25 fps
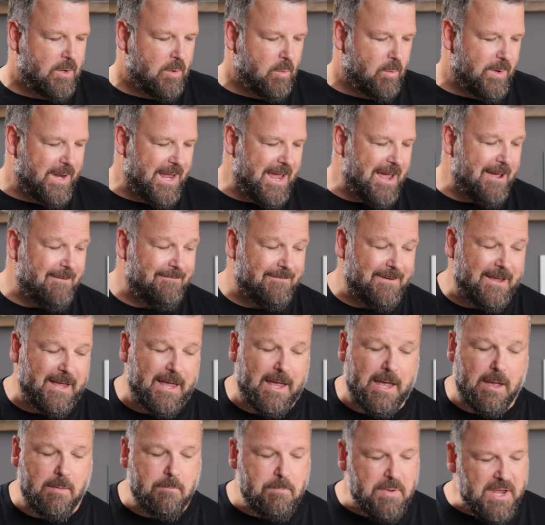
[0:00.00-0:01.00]
We have
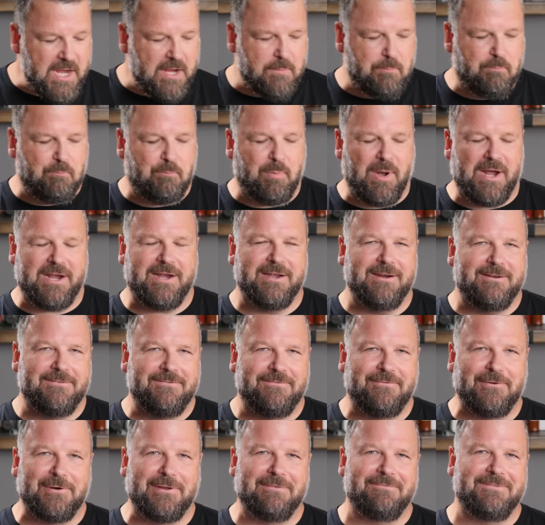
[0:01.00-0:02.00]
a big bucket
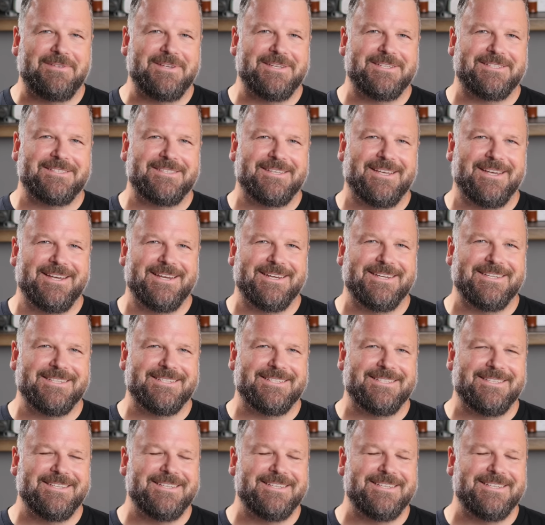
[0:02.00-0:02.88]
full of these things.